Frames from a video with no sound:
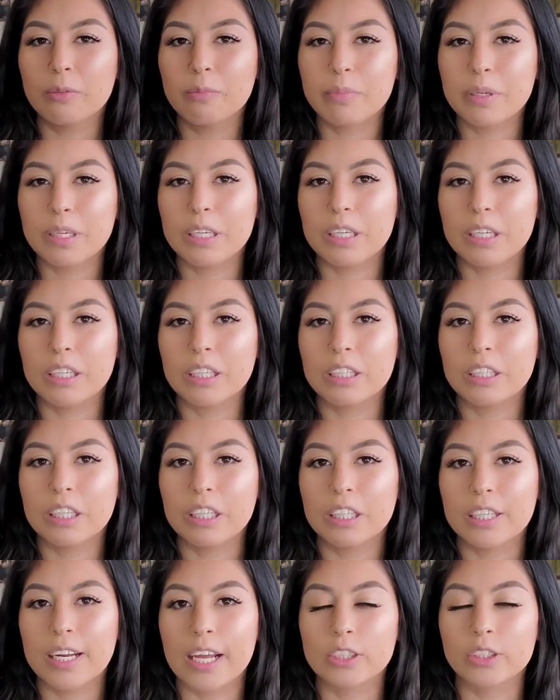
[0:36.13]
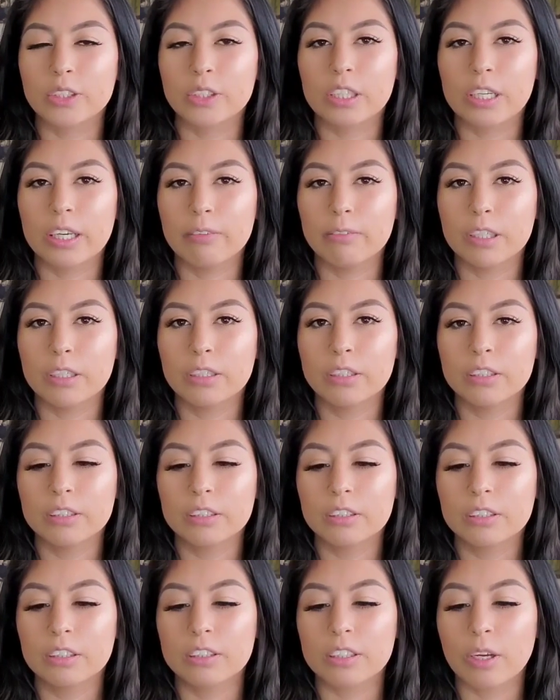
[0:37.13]
being a natural labor
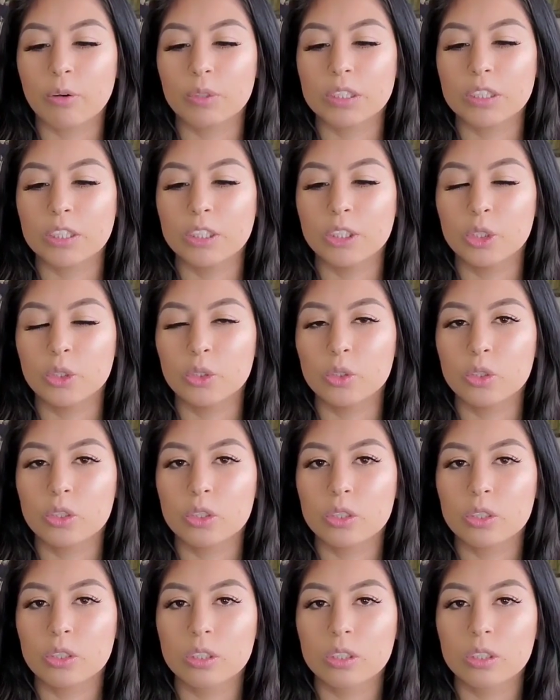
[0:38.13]
since I was induced?